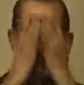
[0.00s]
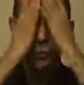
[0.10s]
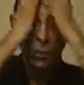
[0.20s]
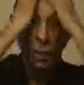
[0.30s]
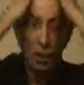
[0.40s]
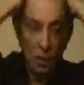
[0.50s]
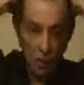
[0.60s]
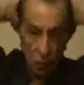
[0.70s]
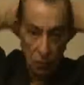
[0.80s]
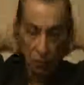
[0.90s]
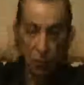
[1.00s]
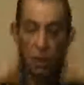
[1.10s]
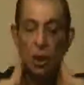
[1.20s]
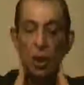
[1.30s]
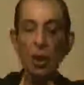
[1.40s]
So this is for
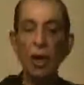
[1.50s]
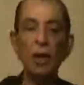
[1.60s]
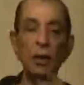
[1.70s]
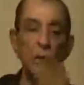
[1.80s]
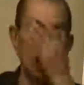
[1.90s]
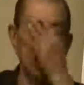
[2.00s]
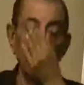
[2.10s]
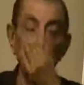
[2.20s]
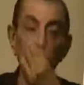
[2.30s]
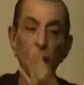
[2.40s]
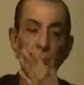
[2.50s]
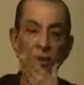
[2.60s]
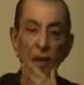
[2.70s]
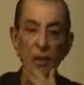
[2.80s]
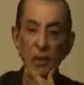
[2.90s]
the ultimately for
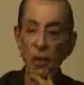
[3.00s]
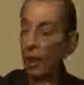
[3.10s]
face.